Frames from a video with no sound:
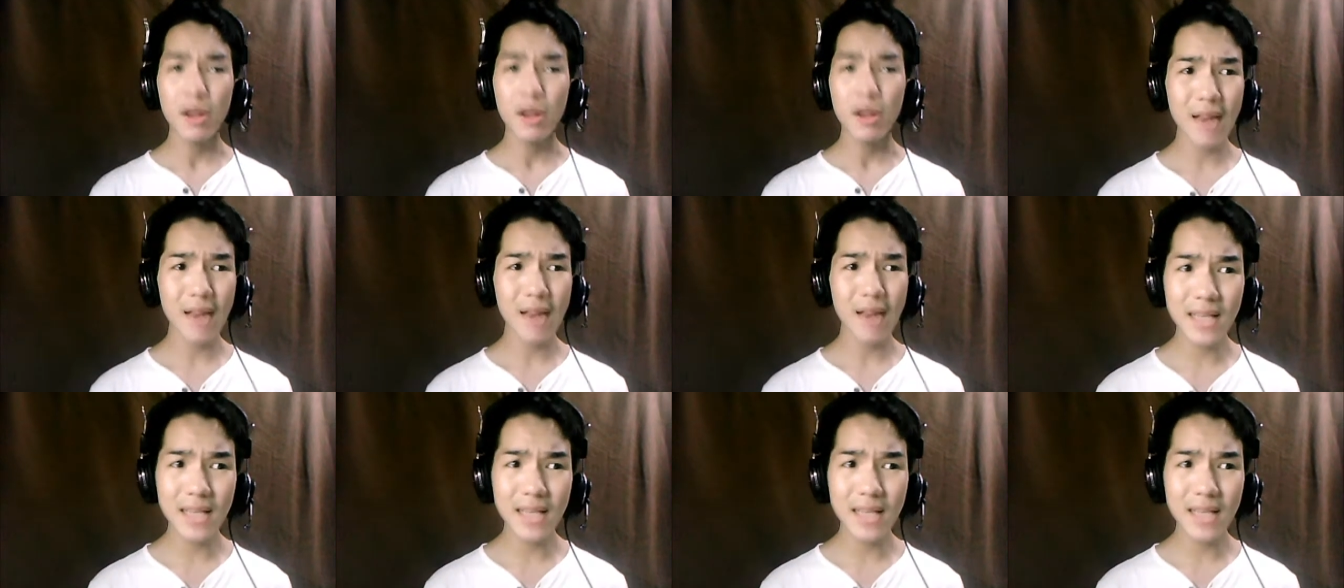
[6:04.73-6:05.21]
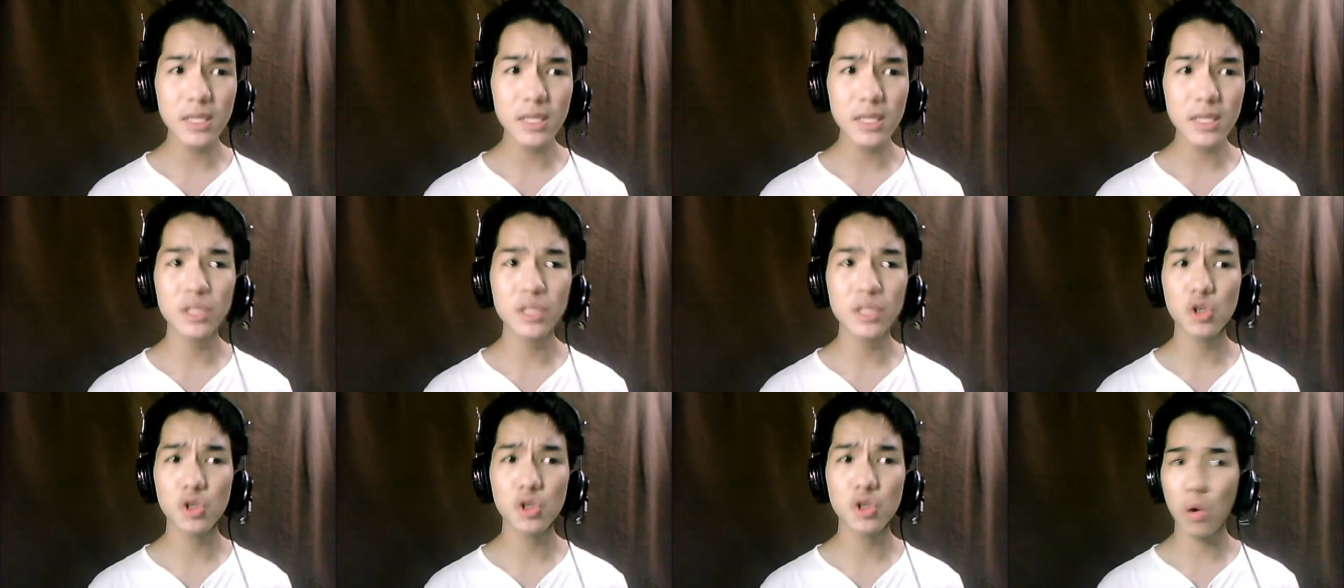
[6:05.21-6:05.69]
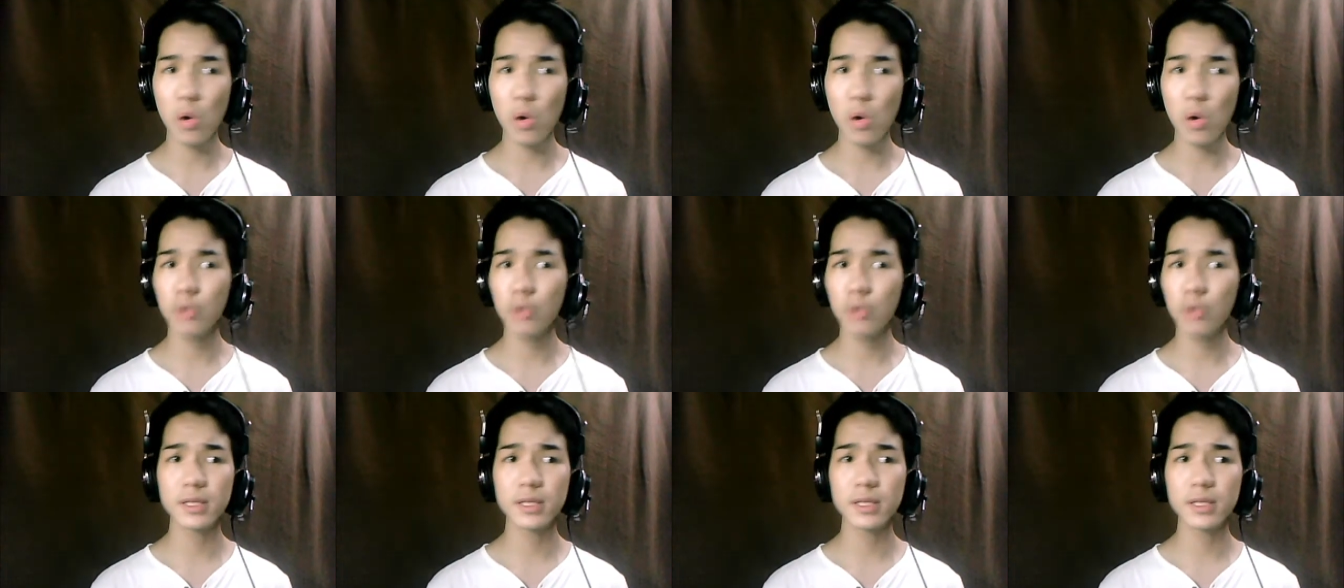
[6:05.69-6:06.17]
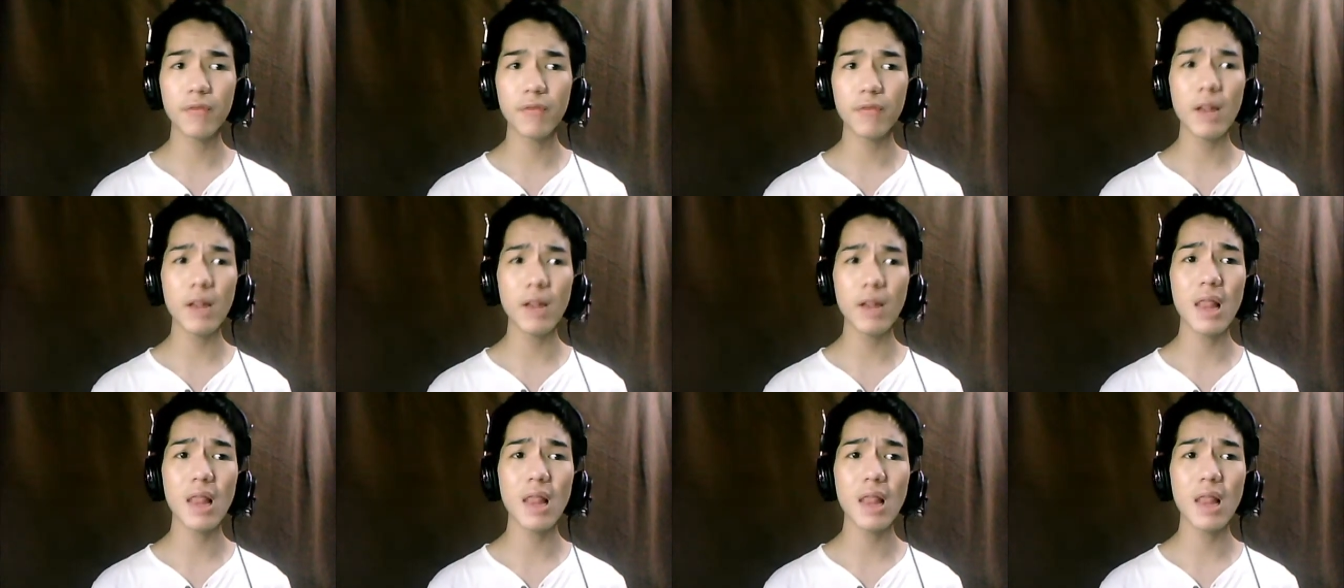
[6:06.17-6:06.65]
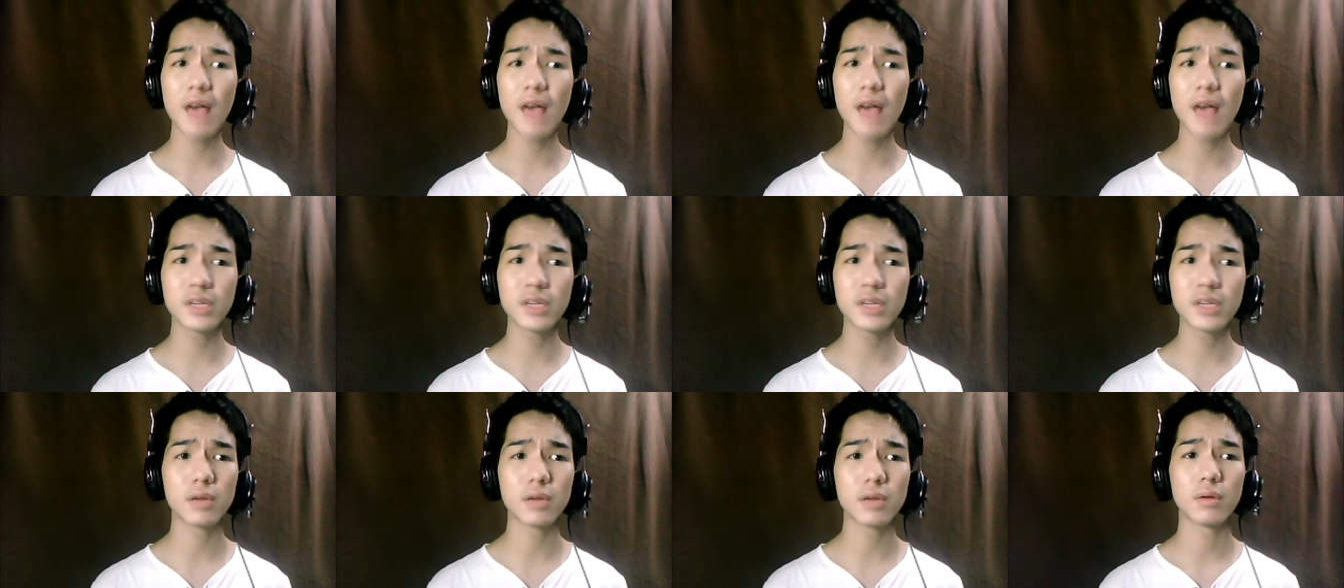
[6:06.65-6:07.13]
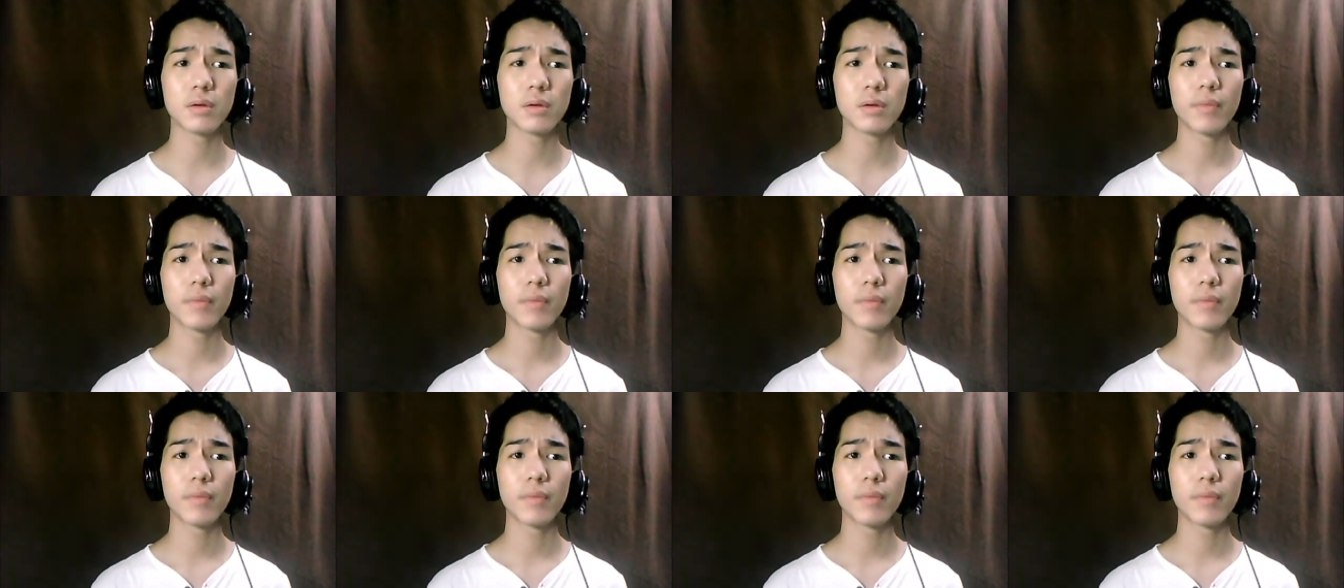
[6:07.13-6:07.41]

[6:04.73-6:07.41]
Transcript: The last scene shows Stephen lodging